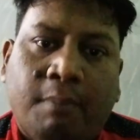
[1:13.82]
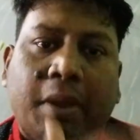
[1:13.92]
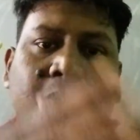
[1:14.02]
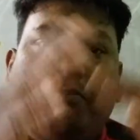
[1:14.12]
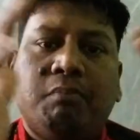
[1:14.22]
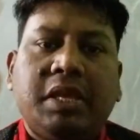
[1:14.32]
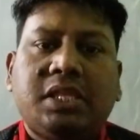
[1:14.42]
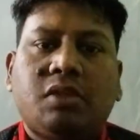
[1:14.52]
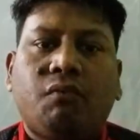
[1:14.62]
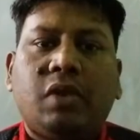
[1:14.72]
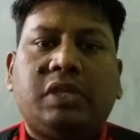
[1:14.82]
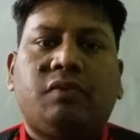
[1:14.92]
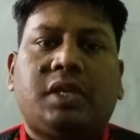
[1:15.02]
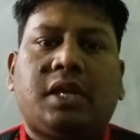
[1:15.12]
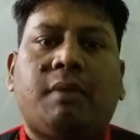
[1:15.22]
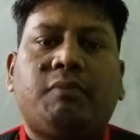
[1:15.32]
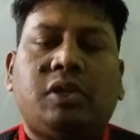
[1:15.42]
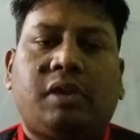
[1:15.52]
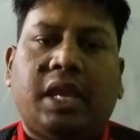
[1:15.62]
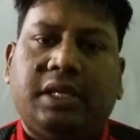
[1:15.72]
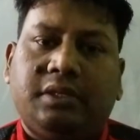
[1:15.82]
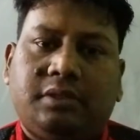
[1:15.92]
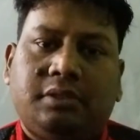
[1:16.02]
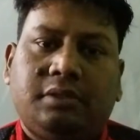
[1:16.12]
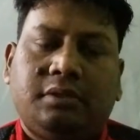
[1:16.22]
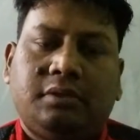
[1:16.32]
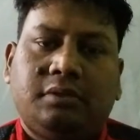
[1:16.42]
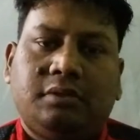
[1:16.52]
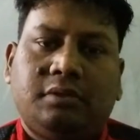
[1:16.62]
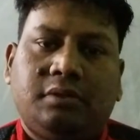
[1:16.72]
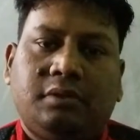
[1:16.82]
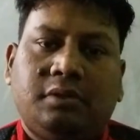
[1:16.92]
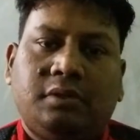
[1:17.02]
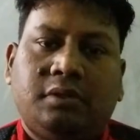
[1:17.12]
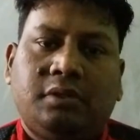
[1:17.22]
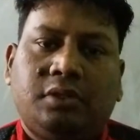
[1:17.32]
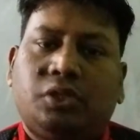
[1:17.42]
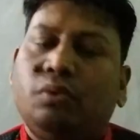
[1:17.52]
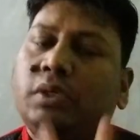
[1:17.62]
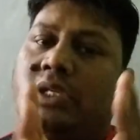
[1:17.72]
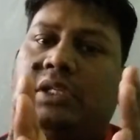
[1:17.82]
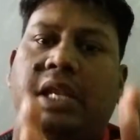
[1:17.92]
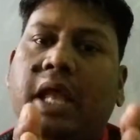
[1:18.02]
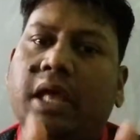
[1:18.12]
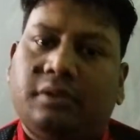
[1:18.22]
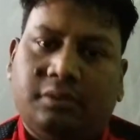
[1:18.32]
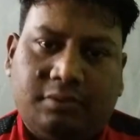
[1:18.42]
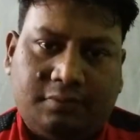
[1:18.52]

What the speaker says: by means of which we communicate to each other.